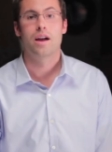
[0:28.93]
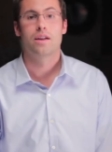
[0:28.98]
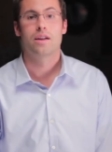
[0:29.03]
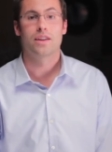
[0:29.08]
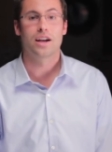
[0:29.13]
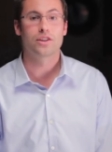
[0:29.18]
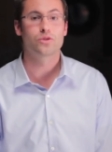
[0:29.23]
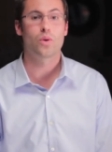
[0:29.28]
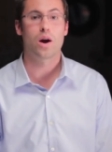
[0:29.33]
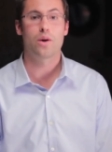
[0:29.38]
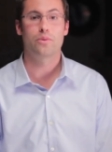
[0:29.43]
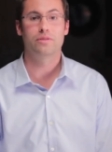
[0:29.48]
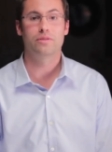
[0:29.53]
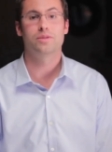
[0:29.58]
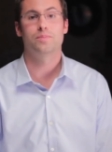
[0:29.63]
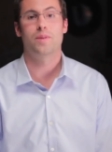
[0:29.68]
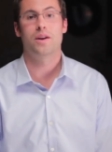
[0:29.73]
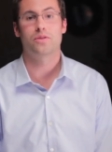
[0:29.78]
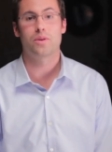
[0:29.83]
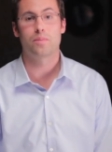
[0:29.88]
That's why we've
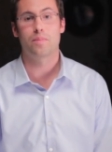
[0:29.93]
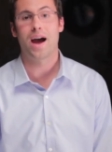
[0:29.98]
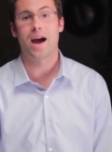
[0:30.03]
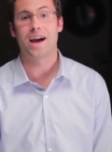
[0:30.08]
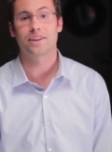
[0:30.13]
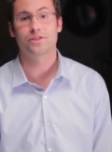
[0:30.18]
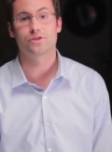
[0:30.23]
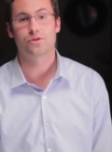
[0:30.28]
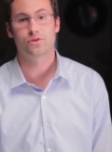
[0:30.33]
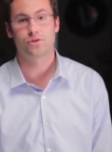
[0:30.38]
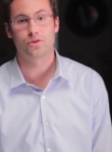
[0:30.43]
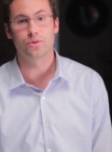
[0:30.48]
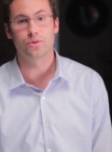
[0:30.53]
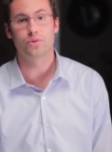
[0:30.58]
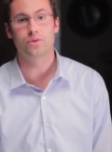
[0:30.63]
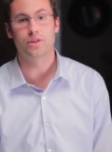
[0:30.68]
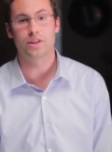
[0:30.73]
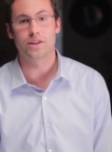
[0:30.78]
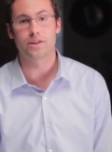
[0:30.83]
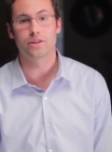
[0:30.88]
spent the past two
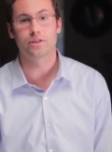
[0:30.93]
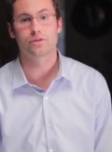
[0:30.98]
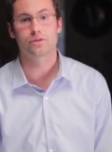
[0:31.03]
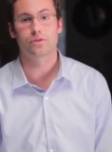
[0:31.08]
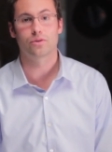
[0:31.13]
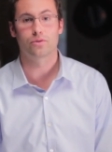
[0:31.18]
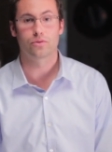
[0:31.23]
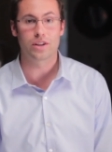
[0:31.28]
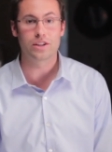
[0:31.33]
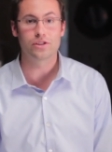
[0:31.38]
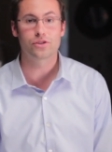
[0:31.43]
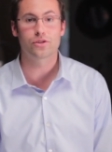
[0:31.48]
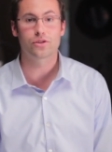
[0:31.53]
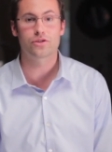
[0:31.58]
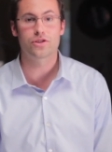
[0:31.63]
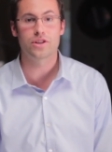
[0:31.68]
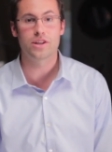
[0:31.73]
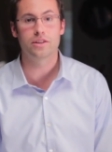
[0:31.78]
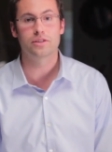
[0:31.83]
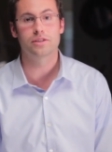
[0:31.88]
years
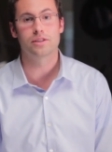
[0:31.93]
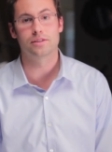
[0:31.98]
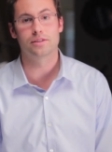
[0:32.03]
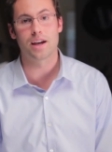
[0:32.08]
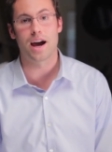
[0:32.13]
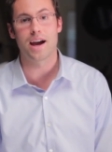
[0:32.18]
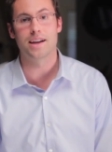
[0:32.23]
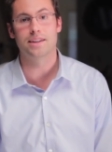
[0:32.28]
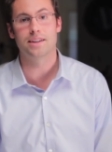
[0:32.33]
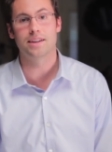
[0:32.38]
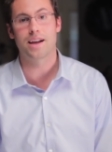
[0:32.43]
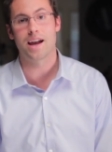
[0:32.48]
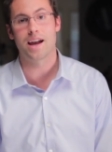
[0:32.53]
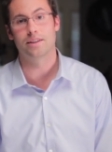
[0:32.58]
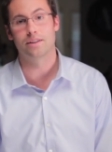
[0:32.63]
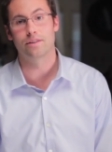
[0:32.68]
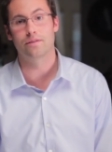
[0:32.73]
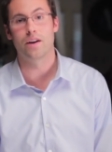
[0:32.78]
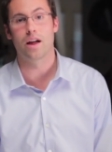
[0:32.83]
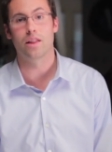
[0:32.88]
researching, designing,
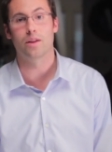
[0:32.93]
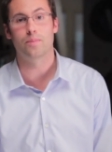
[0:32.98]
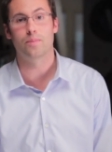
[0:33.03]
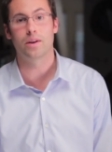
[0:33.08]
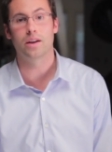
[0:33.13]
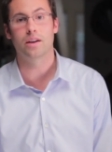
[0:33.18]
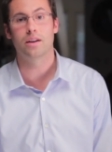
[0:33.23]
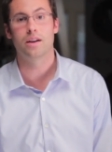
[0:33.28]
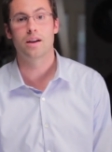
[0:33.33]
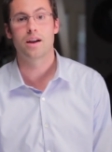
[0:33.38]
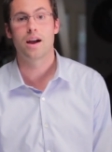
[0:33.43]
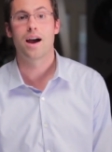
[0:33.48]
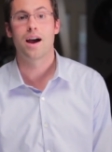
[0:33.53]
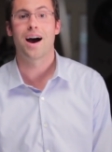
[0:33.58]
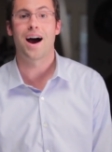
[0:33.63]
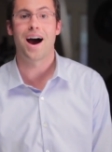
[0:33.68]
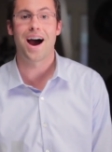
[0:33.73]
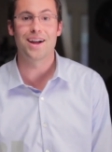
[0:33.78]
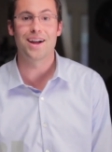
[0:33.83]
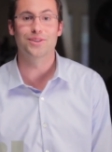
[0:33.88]
and developing
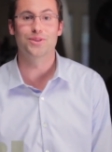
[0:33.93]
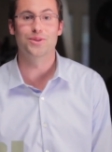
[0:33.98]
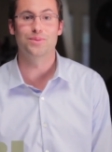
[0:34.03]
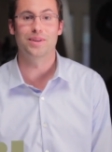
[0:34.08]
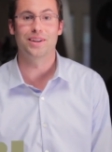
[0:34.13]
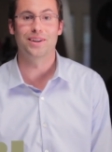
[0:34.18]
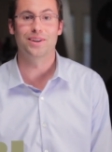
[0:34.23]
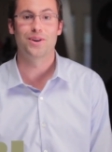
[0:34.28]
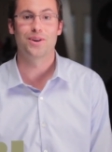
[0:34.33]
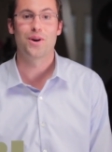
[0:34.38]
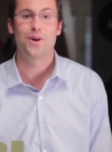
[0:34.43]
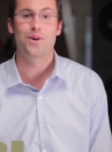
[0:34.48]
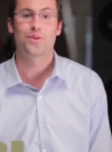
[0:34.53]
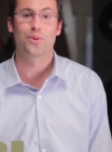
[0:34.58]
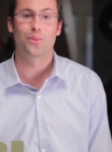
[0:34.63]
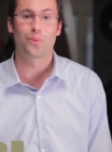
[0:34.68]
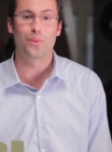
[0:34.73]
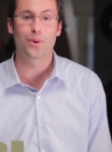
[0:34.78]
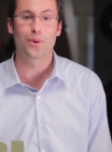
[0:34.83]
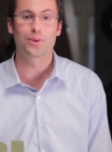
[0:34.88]
iLumi,
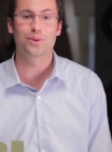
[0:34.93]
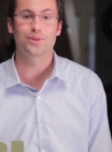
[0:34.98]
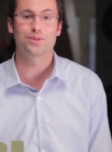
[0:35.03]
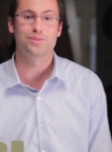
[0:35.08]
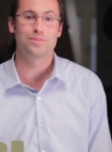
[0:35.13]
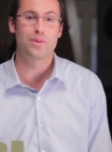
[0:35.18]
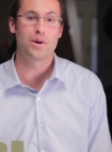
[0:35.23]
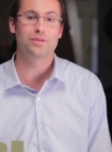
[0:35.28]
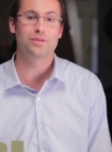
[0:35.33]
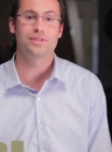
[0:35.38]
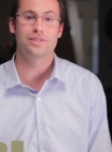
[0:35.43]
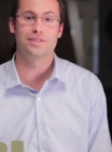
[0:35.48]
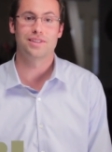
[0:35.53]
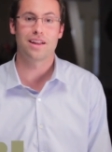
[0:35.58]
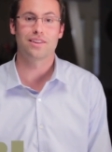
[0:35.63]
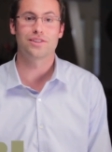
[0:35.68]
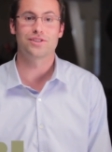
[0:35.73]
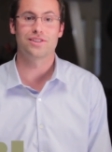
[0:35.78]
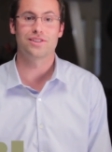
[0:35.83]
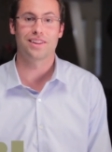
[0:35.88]
the world's most
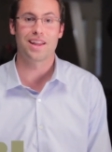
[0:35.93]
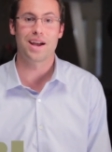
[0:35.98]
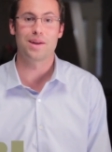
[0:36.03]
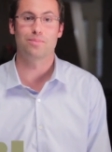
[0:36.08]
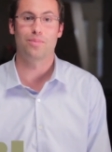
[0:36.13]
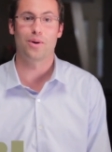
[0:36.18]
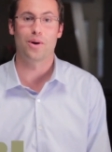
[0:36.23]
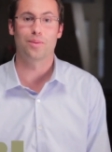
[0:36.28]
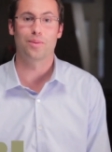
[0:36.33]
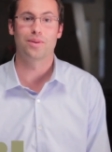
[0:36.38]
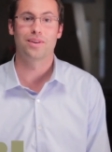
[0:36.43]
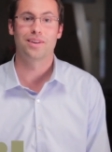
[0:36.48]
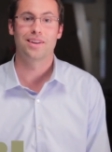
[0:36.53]
intelligent light bulb.